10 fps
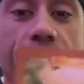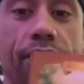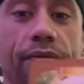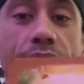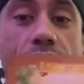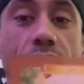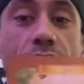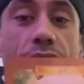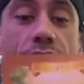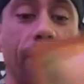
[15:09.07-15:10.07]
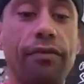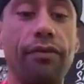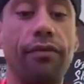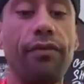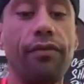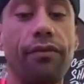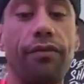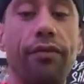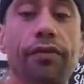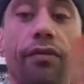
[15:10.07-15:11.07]

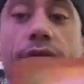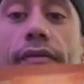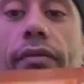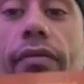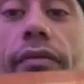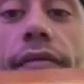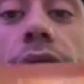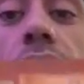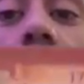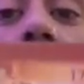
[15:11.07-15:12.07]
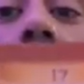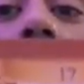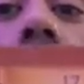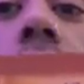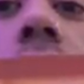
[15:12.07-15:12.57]
No one is speaking in this clip.